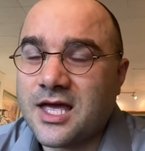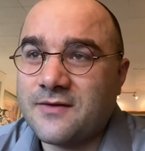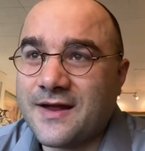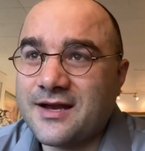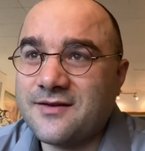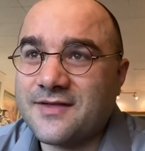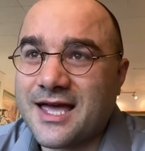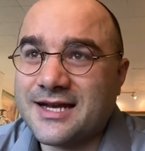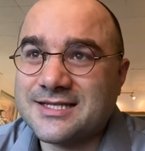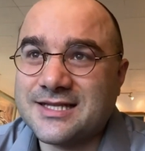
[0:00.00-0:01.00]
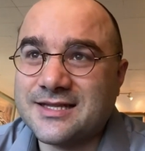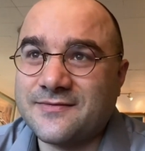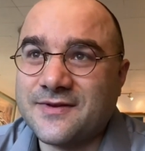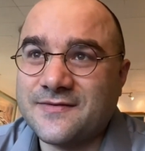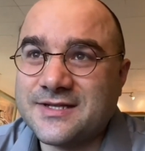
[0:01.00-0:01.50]
If any of that is in the
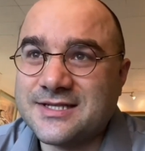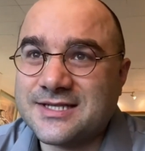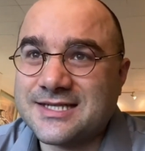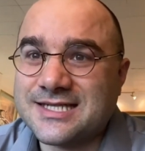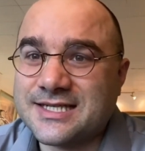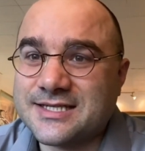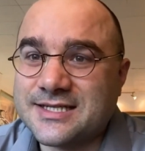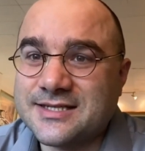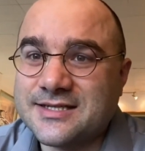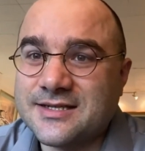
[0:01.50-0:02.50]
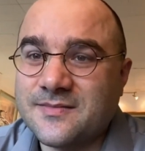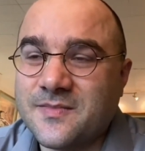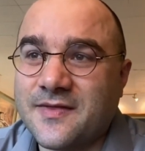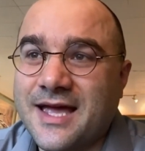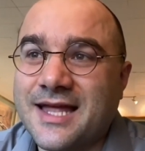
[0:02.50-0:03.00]
50s and 60s,
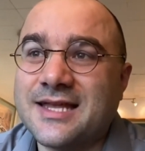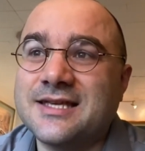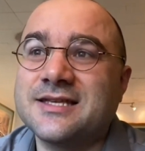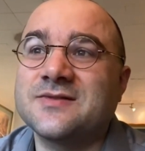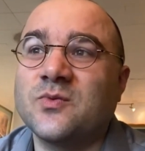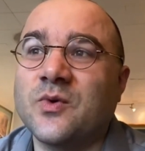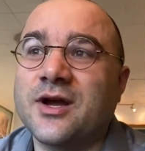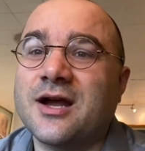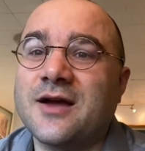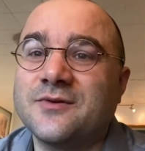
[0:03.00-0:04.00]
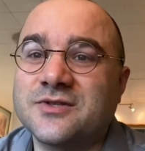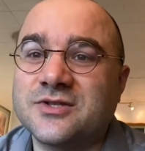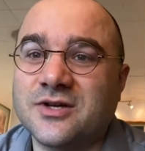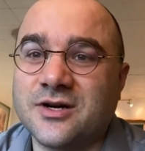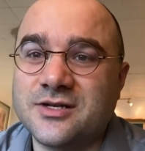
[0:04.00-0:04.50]
then that is where I would
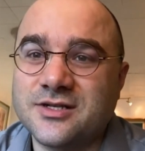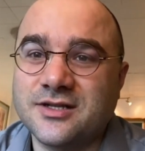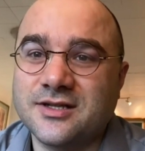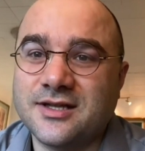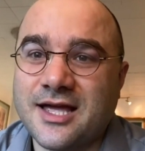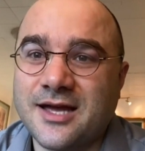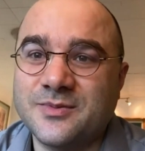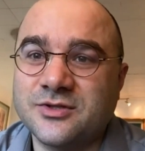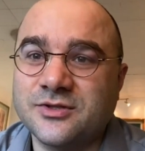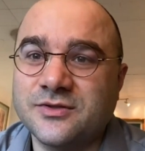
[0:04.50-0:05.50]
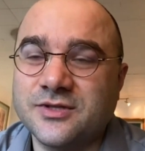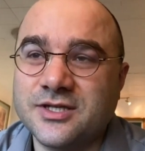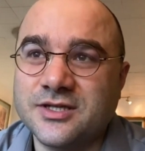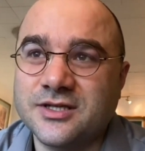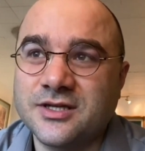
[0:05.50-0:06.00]
start.
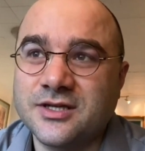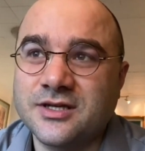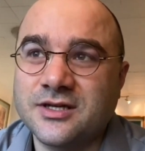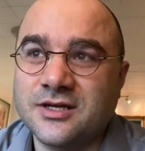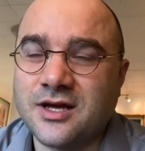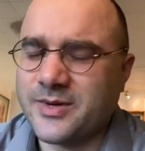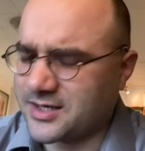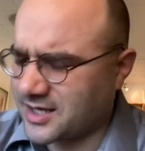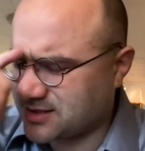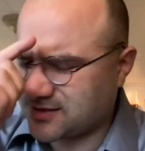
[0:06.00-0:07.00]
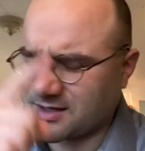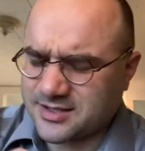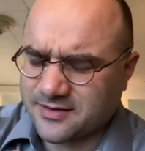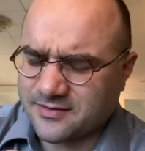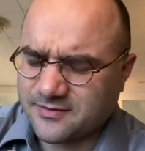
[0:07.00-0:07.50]
Absolutely. I mean, I
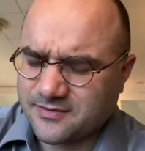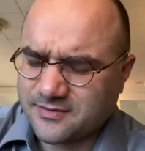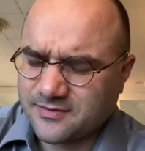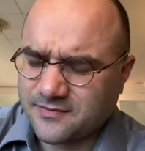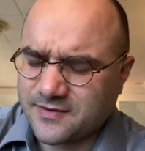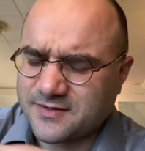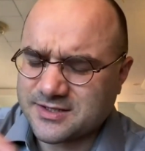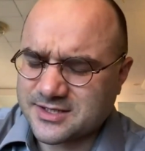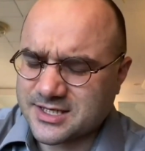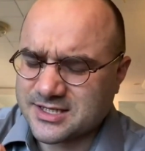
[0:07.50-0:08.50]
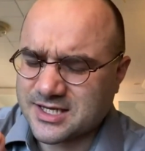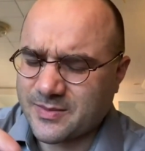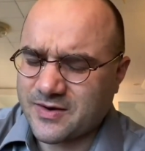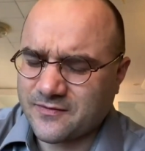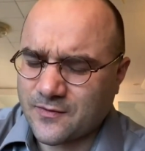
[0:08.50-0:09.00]
said 50s and 60s. I
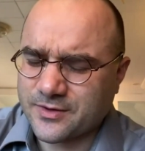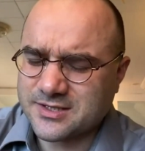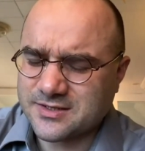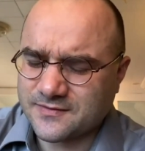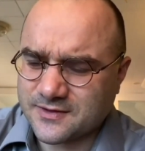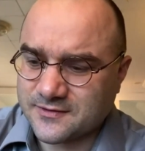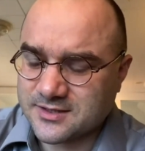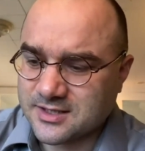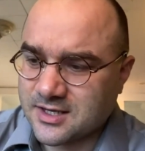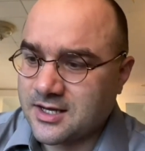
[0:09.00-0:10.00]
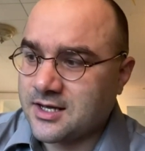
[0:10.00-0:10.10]
meant 40s and 50s.